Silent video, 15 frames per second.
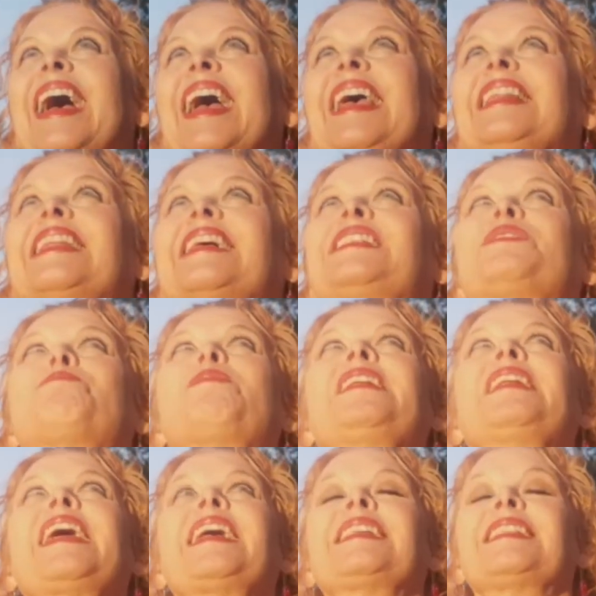In this
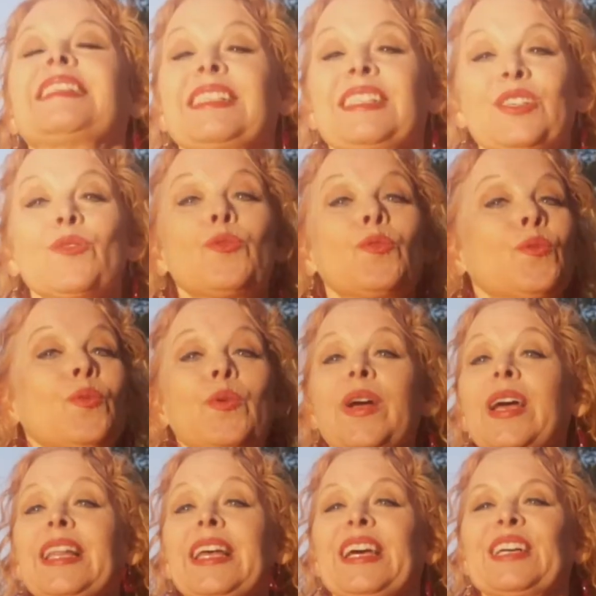place, it's
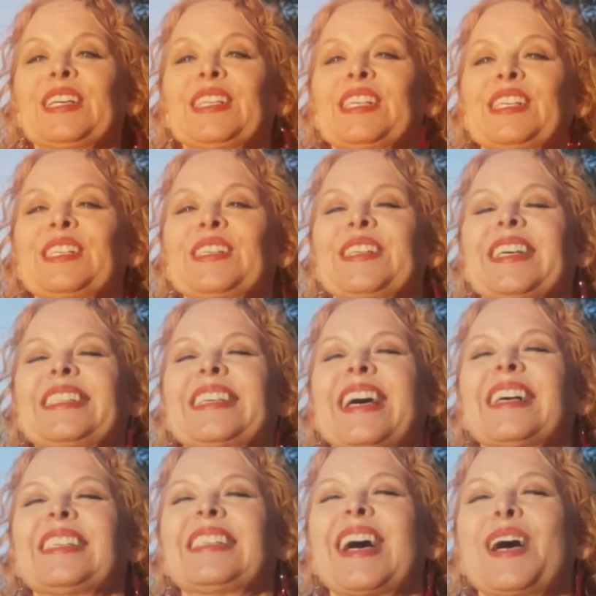really good to do this
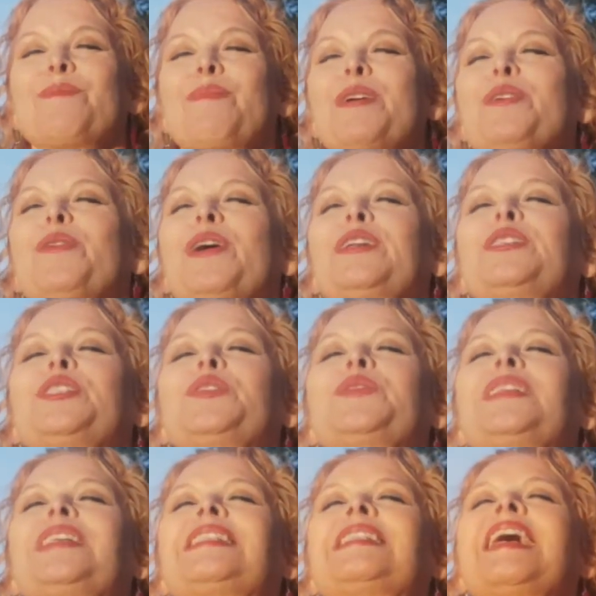outside, but you can do
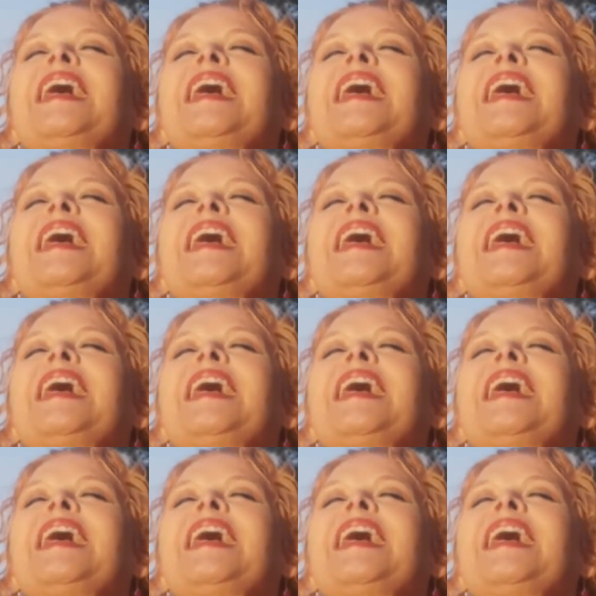this